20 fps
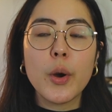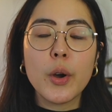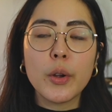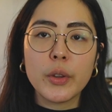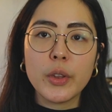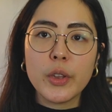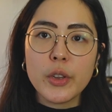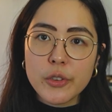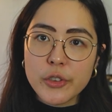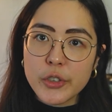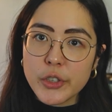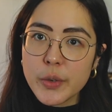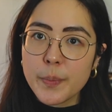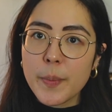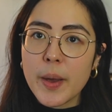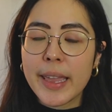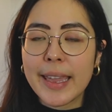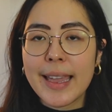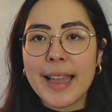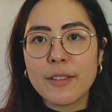on YouTube,
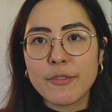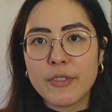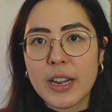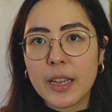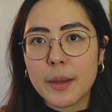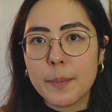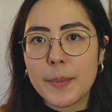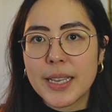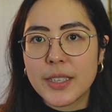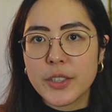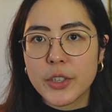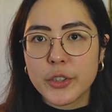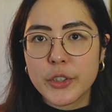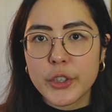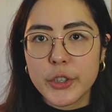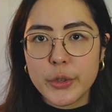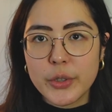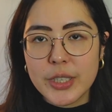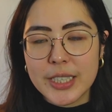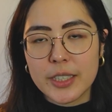I can recommend
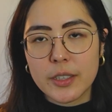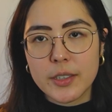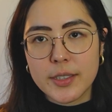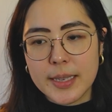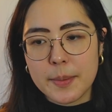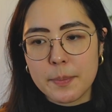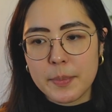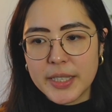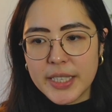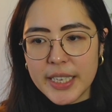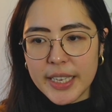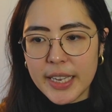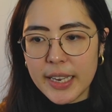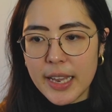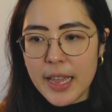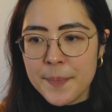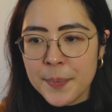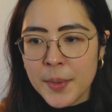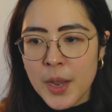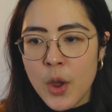2 channels in
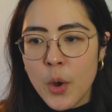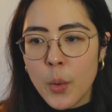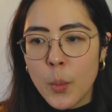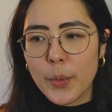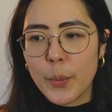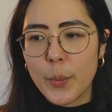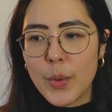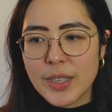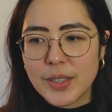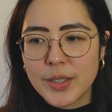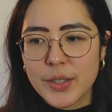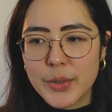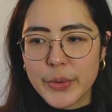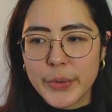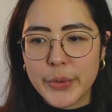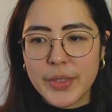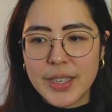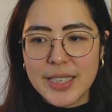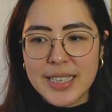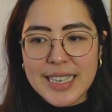particular. One's
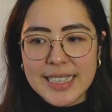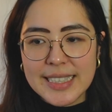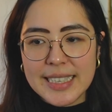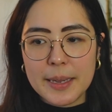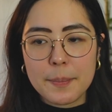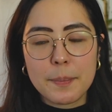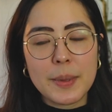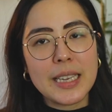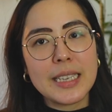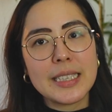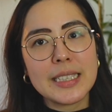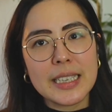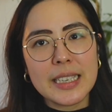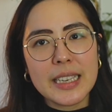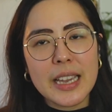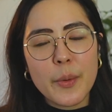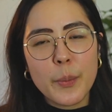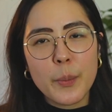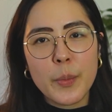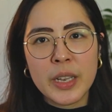called The Knitting
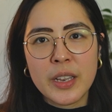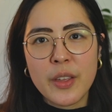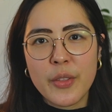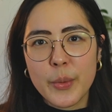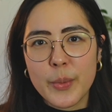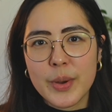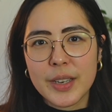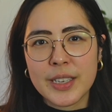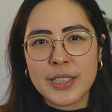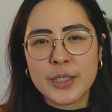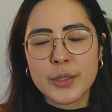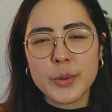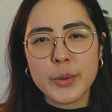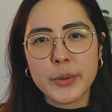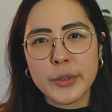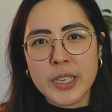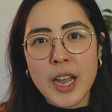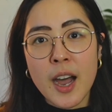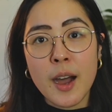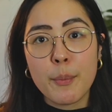PT and another one is
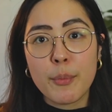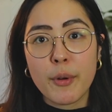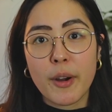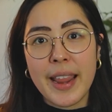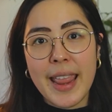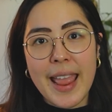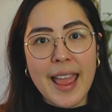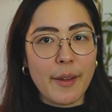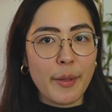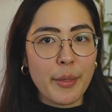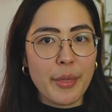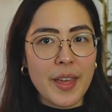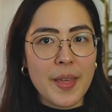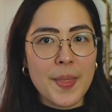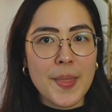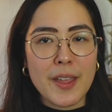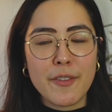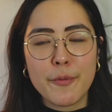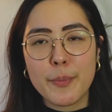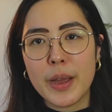called Upright Health,
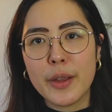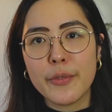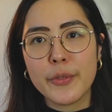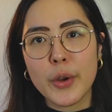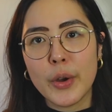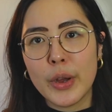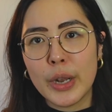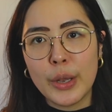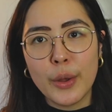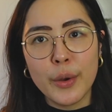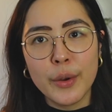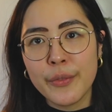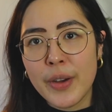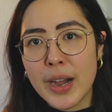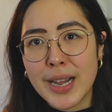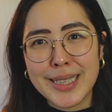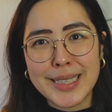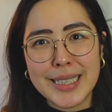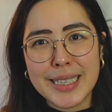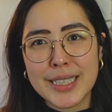and they've both got a lot of
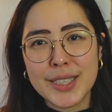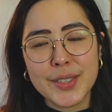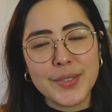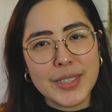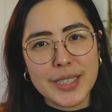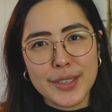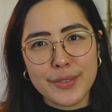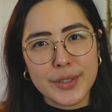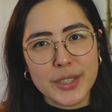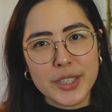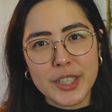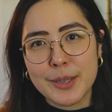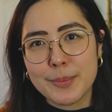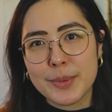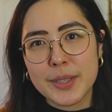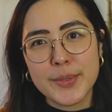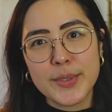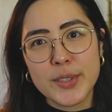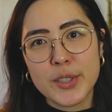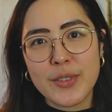ideas for different
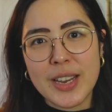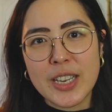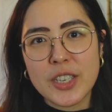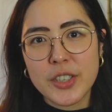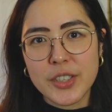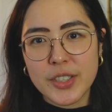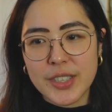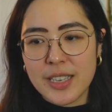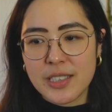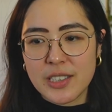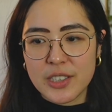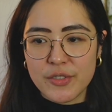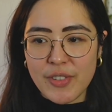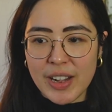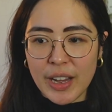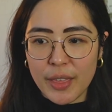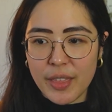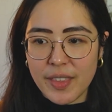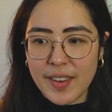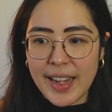types of stretches and
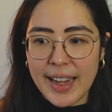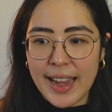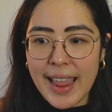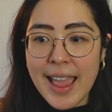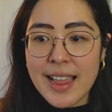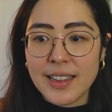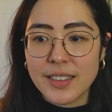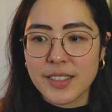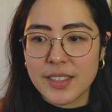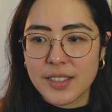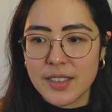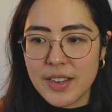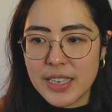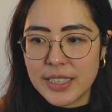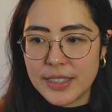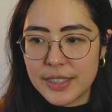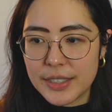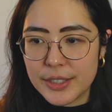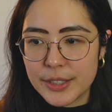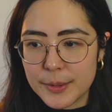strengthening
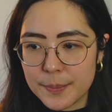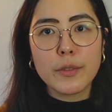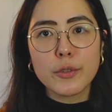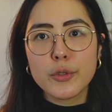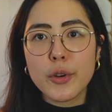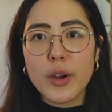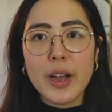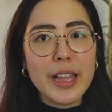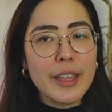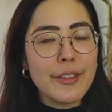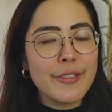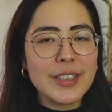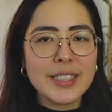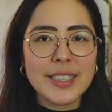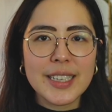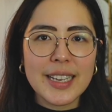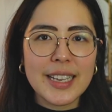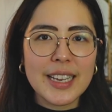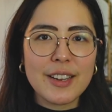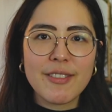exercises. Try
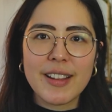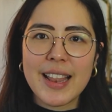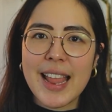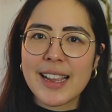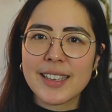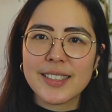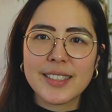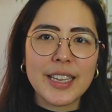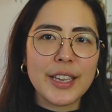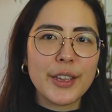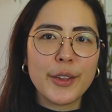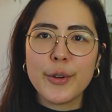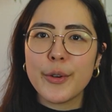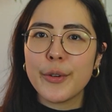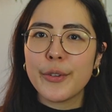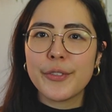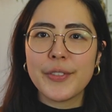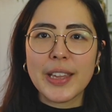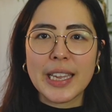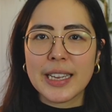physically relaxing your
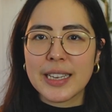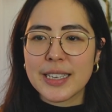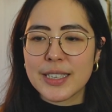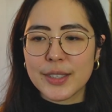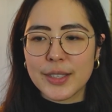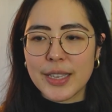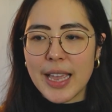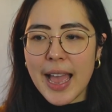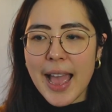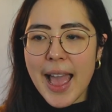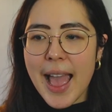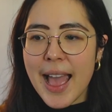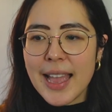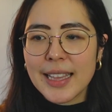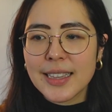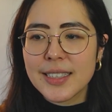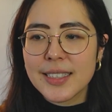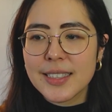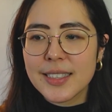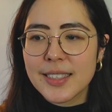fingers,
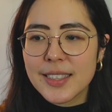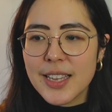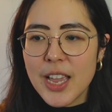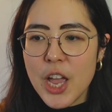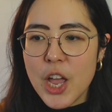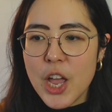hands,